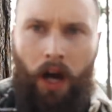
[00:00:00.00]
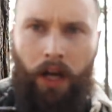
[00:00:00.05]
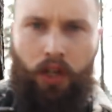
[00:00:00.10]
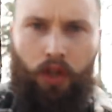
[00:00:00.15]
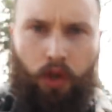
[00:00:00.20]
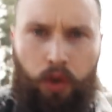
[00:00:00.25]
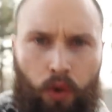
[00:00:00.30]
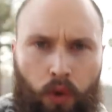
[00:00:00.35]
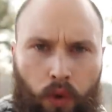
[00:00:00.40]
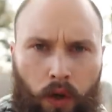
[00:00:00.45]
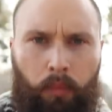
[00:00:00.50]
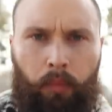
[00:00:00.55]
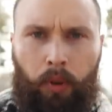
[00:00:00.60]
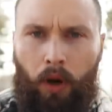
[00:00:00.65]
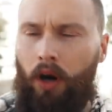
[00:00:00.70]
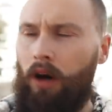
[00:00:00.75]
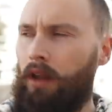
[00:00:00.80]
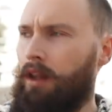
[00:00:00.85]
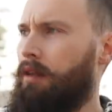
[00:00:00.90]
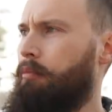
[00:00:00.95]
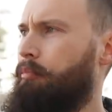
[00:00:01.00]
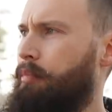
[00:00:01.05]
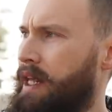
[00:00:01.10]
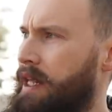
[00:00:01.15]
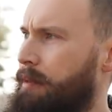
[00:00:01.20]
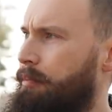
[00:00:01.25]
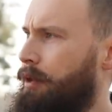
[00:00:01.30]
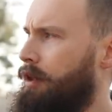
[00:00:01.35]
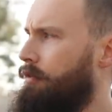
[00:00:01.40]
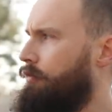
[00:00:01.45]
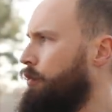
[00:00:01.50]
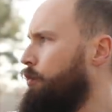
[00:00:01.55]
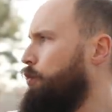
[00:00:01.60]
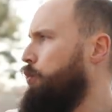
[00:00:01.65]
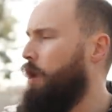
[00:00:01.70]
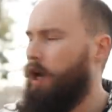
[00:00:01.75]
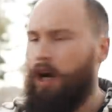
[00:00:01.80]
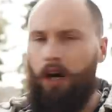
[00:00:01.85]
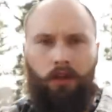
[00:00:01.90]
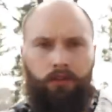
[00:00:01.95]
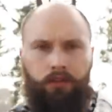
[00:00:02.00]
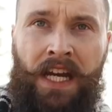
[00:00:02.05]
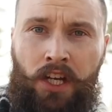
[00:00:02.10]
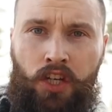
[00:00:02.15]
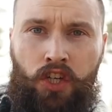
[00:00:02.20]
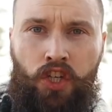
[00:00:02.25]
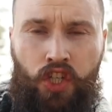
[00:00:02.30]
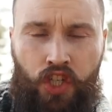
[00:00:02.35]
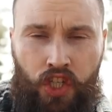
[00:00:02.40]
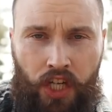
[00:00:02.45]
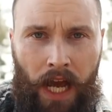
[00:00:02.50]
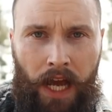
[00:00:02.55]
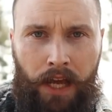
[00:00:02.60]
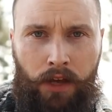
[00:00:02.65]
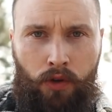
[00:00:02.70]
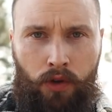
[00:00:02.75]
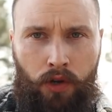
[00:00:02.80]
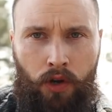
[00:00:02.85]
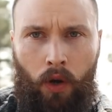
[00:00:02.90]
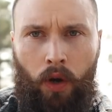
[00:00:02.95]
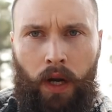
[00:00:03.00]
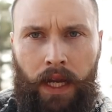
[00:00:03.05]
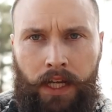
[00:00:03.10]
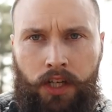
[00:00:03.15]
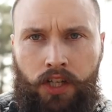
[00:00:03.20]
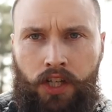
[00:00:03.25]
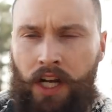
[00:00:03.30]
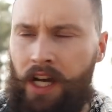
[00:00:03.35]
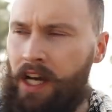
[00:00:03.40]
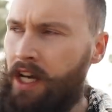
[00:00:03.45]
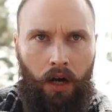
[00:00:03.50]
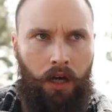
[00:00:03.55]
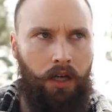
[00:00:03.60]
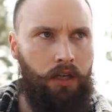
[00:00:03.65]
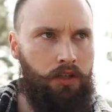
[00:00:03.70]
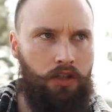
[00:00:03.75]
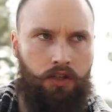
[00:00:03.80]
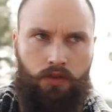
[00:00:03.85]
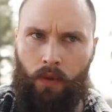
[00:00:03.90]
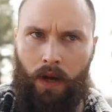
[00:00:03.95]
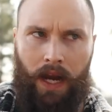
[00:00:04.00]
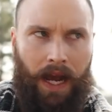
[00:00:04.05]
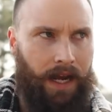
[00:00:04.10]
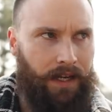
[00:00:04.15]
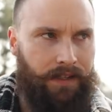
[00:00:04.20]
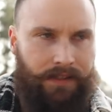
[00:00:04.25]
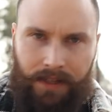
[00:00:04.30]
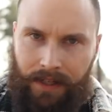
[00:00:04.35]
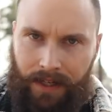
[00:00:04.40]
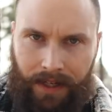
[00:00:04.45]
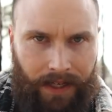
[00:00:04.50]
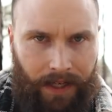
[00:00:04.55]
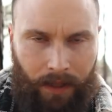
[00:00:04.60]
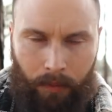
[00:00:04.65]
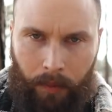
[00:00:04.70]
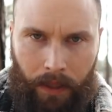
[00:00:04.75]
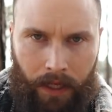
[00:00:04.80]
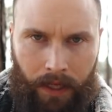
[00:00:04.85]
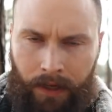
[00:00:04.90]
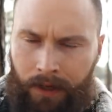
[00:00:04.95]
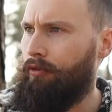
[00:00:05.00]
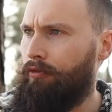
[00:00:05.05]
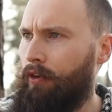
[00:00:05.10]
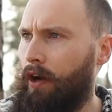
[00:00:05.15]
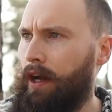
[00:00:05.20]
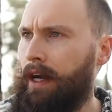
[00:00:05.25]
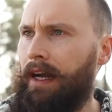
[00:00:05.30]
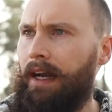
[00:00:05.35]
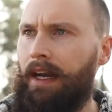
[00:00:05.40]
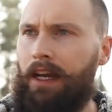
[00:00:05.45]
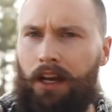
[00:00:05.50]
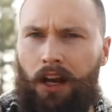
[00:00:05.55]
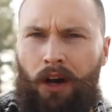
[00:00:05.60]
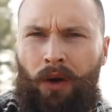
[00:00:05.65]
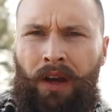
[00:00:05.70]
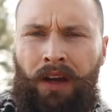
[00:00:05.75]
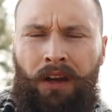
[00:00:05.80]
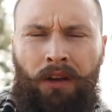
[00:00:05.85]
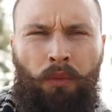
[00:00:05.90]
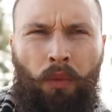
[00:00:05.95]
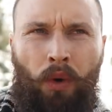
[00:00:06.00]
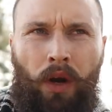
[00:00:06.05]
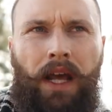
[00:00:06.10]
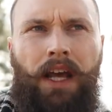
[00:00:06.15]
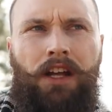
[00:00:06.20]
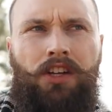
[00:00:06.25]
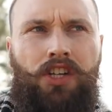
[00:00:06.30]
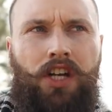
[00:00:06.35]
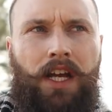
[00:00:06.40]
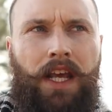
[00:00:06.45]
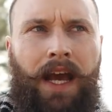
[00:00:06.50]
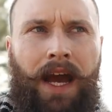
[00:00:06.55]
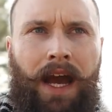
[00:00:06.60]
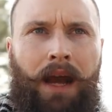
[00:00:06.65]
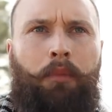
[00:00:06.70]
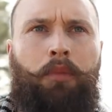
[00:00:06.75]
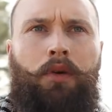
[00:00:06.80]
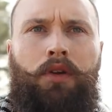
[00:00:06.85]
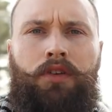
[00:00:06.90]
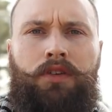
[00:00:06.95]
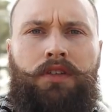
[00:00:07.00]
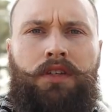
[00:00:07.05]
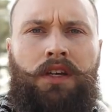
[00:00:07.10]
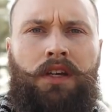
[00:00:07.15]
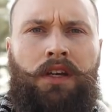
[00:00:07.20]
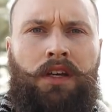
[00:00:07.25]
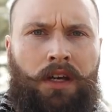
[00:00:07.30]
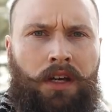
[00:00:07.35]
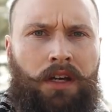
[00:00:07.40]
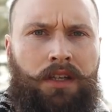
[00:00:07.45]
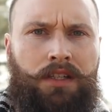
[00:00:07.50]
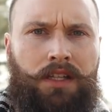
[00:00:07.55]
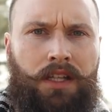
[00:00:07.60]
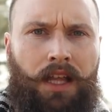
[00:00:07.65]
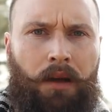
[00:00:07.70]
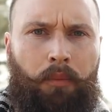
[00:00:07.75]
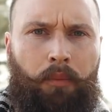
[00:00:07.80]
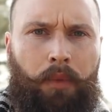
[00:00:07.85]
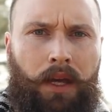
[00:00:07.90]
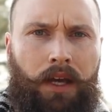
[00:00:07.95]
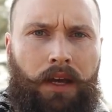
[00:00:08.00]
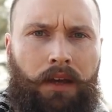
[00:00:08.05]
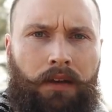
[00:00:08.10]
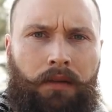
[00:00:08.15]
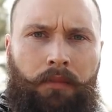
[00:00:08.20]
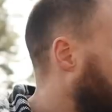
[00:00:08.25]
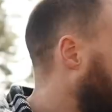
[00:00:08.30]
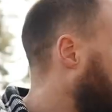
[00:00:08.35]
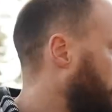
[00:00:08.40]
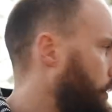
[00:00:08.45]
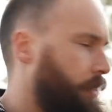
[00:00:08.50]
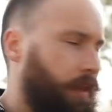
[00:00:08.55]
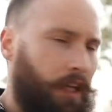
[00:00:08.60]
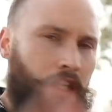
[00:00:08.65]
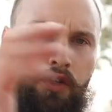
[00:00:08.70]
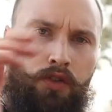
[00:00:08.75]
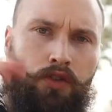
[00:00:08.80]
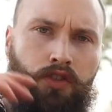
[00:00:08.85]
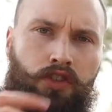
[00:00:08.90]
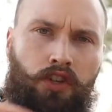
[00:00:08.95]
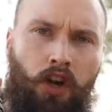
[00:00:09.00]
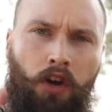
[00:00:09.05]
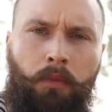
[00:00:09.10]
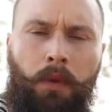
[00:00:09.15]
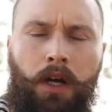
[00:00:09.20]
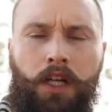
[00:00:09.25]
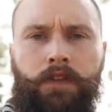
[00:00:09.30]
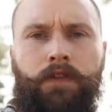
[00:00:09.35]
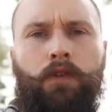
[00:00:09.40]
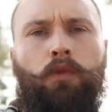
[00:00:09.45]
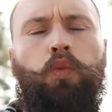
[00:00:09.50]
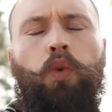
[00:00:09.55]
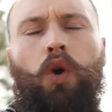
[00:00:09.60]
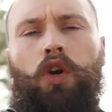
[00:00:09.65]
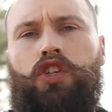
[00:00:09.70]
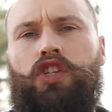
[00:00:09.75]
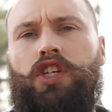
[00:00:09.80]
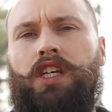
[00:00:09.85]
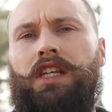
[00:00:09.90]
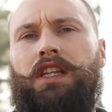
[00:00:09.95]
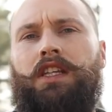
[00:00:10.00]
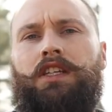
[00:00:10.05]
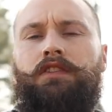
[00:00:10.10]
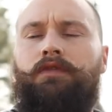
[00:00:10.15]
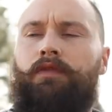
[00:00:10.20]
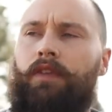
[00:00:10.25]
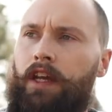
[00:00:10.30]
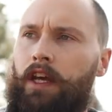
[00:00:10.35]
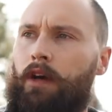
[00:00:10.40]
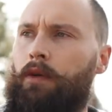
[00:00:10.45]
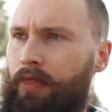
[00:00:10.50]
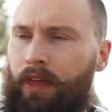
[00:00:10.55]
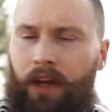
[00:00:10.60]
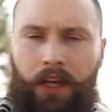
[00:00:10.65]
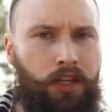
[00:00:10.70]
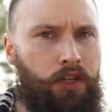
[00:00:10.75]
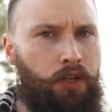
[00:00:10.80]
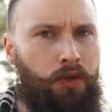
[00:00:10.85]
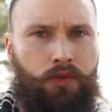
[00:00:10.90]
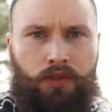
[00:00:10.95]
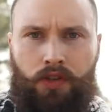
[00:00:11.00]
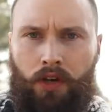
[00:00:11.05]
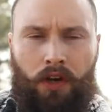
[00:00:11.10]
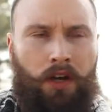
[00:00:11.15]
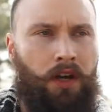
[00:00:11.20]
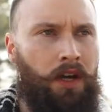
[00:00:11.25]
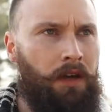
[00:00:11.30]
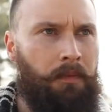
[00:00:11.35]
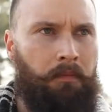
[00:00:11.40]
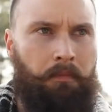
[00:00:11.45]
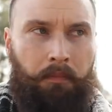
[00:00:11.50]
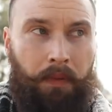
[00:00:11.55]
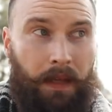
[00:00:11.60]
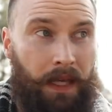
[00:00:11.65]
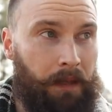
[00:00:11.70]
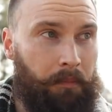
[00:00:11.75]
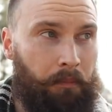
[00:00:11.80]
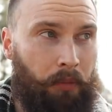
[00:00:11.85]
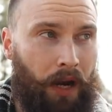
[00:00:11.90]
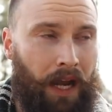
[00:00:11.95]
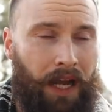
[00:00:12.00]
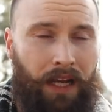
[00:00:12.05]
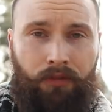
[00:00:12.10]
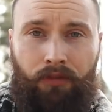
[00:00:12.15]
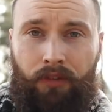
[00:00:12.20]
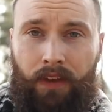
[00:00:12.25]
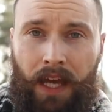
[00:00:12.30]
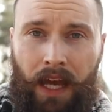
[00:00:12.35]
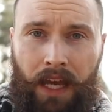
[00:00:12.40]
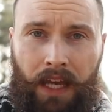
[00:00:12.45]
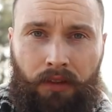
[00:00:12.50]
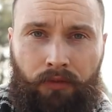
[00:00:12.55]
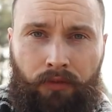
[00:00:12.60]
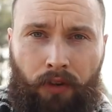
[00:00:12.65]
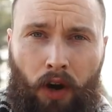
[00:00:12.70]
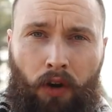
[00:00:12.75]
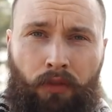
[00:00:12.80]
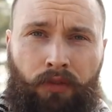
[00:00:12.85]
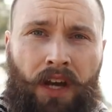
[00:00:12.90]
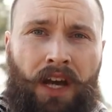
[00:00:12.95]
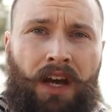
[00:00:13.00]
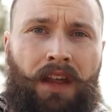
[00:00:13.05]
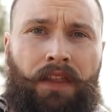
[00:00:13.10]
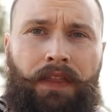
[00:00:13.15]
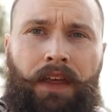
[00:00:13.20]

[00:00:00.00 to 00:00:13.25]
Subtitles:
I call upon people of the world, share your knowledge. I can just relax a little bit, finally knowing what actually happened to that beard. I want to thank you so much for watching this video. Thank you to BEARDBRAND for getting involved.